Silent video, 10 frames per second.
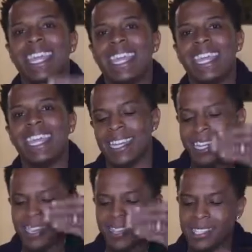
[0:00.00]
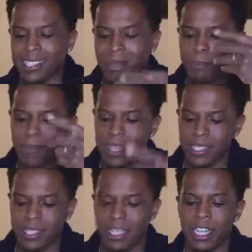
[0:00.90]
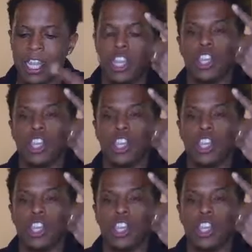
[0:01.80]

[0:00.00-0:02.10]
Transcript: in the simplicity.